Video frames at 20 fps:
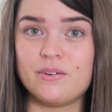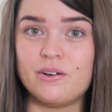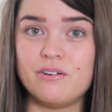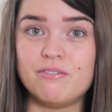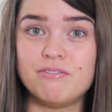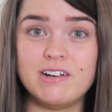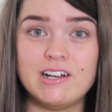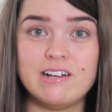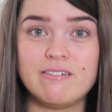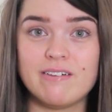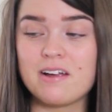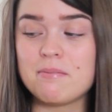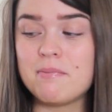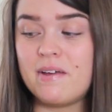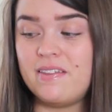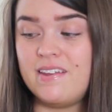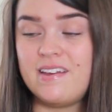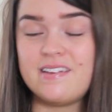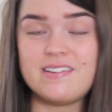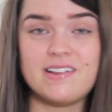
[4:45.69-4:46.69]
So I really
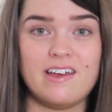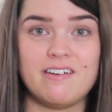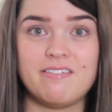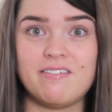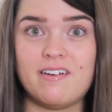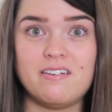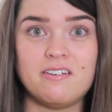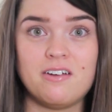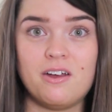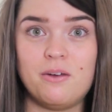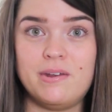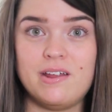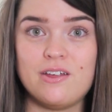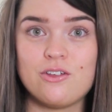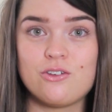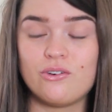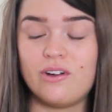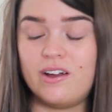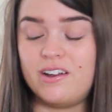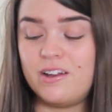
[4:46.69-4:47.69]
recommend this if
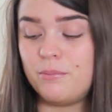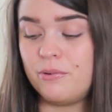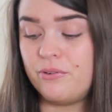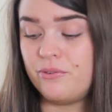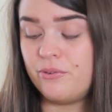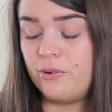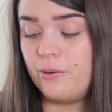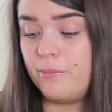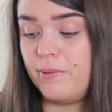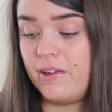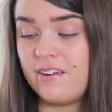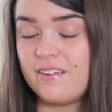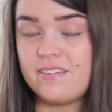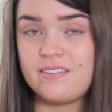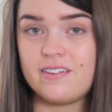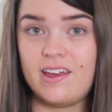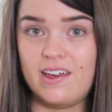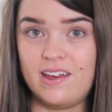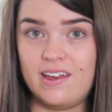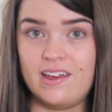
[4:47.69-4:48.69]
nobody's tried it before,
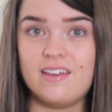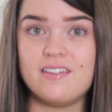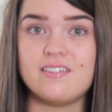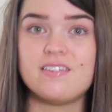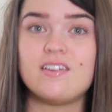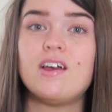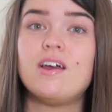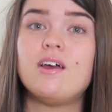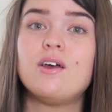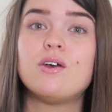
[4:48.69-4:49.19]
because it is